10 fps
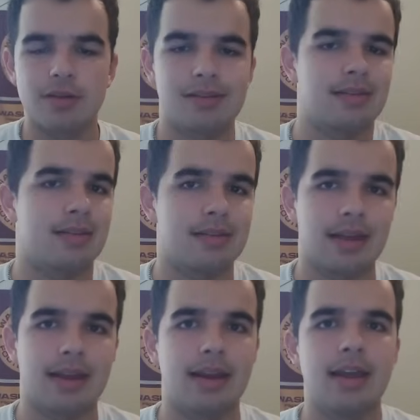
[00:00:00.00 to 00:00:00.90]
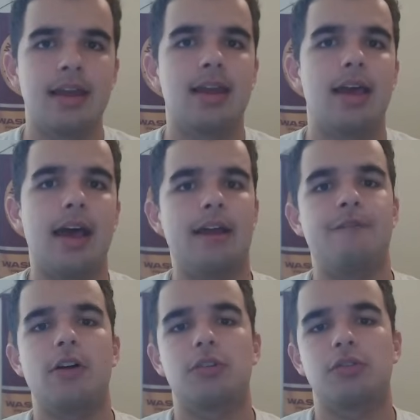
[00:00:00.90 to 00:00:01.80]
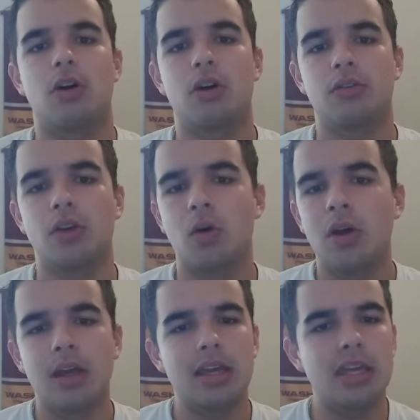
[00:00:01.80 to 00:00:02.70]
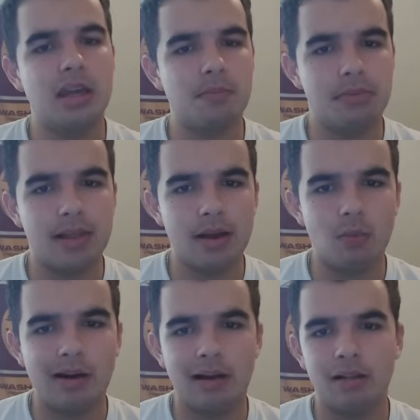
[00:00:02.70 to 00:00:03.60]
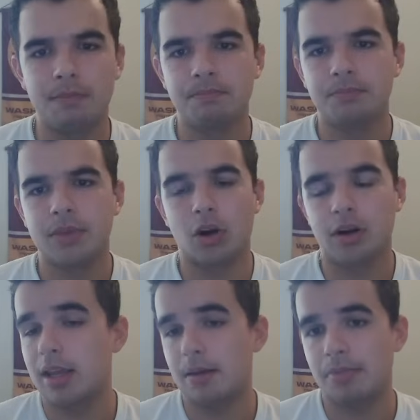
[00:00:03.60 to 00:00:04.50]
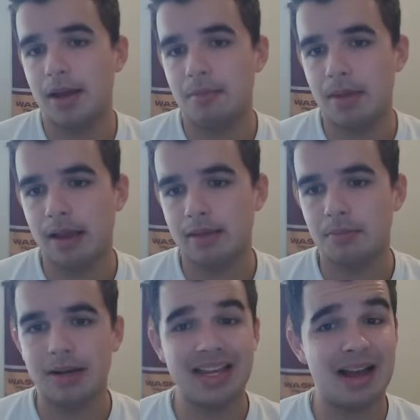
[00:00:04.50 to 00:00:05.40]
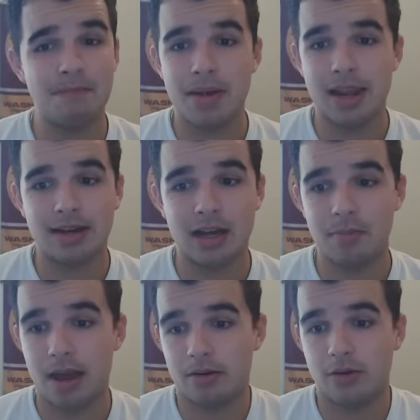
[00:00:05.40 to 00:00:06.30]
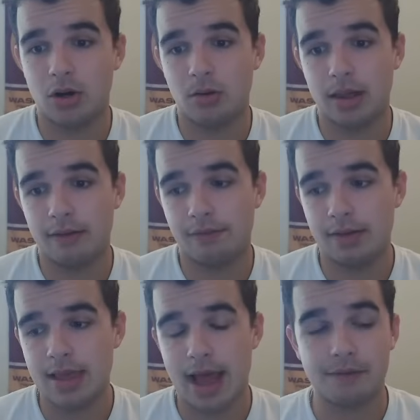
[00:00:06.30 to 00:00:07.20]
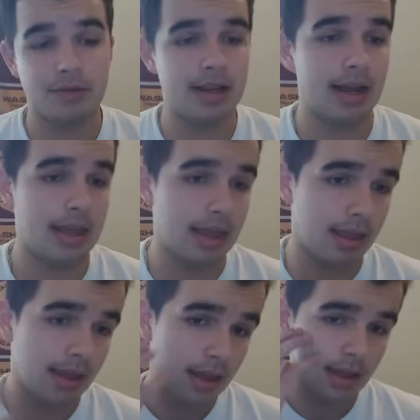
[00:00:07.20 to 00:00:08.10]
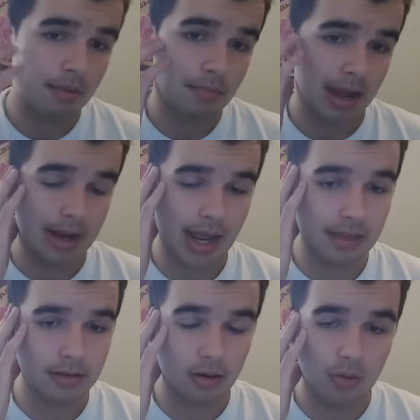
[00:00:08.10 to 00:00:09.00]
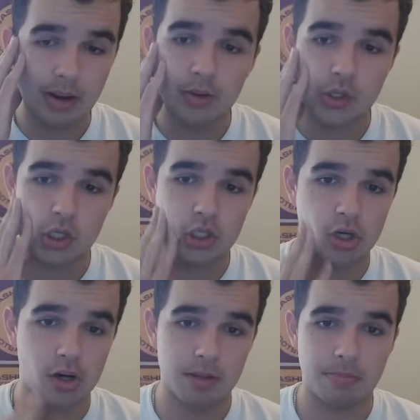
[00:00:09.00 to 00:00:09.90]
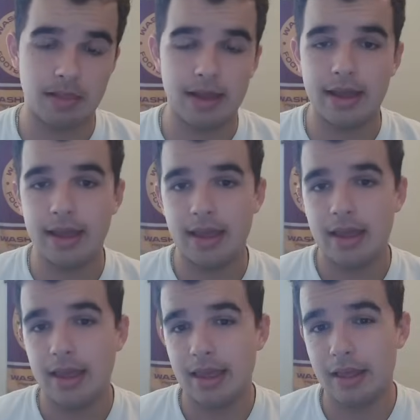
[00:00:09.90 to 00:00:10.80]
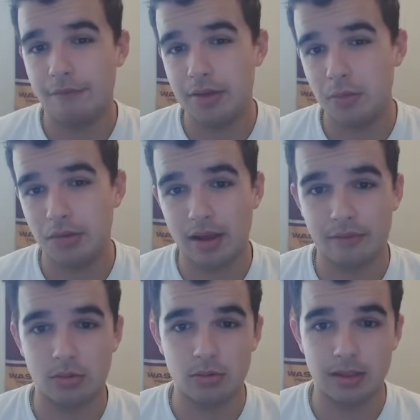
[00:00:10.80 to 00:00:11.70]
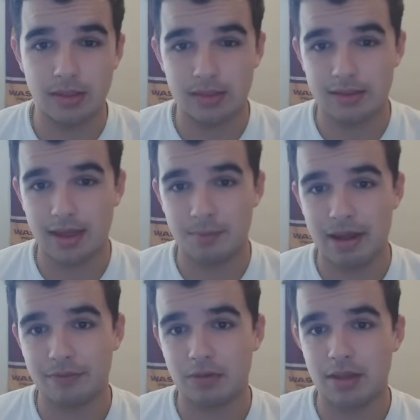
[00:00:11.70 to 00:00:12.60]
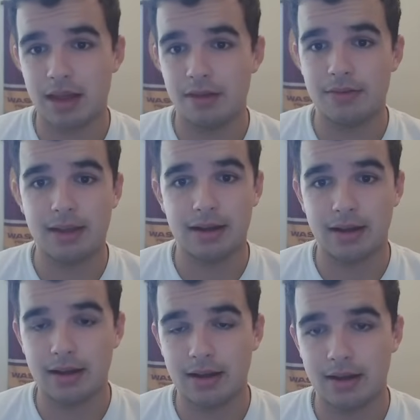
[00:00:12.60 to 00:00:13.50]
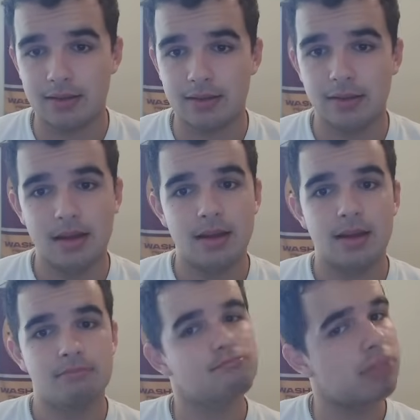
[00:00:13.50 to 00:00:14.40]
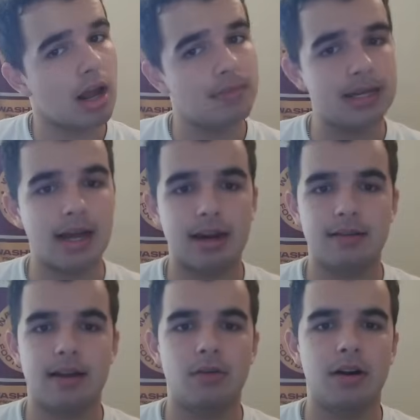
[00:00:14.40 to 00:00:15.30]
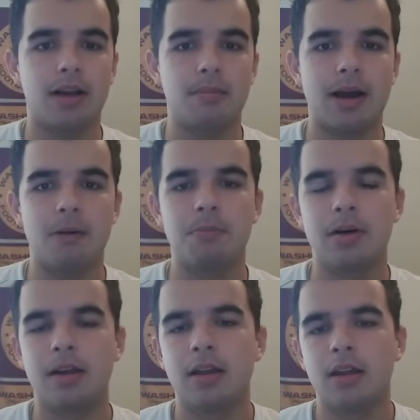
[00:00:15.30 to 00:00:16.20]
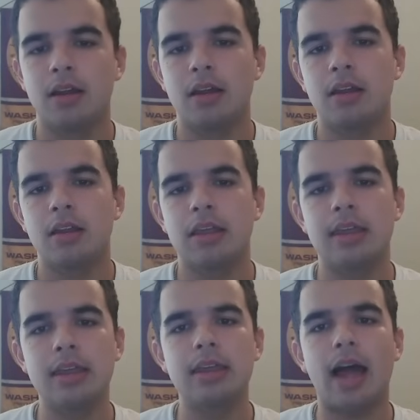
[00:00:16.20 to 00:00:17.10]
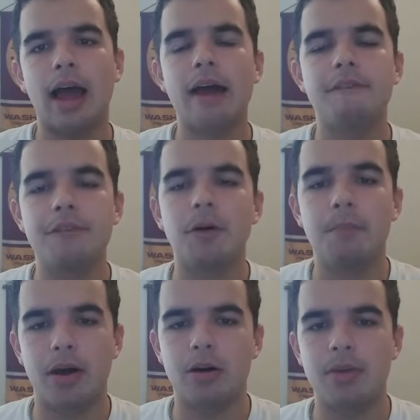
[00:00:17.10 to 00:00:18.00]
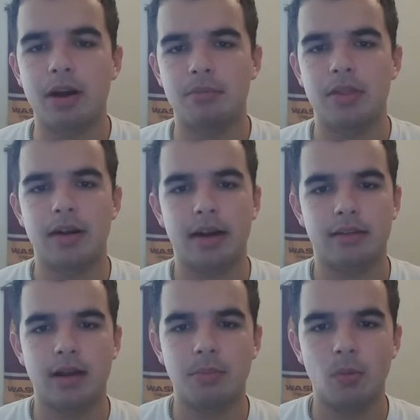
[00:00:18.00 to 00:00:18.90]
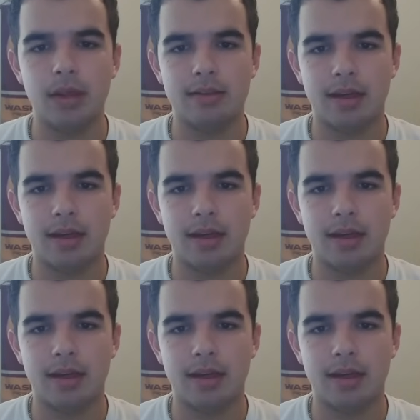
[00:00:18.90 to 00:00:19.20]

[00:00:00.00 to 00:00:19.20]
This is his second NFL start, so he didn't play well or he didn't play amazing, but he got banged up. I don't know if he after he got hit by Kyzir White, which is a dirty play, if he was ever really the same after that. If he got concussed, probably not because I would have come out, but he I feel better about him in the next couple weeks.